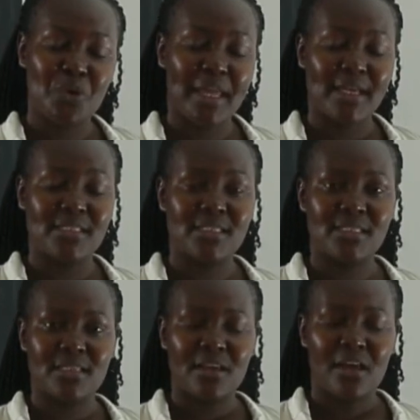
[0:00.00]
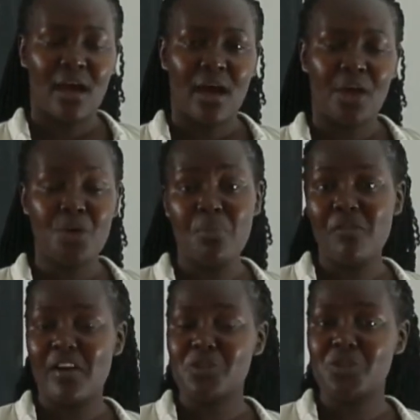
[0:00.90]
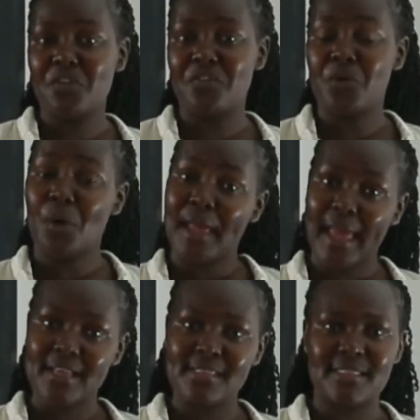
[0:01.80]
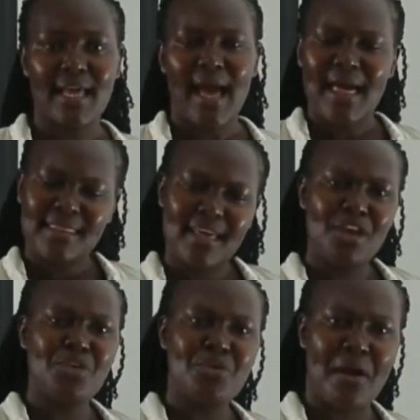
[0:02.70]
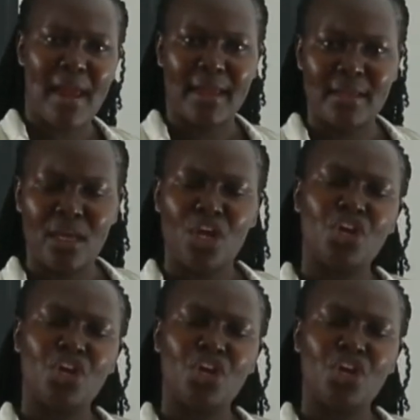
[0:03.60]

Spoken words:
move out of your gates and then you ride.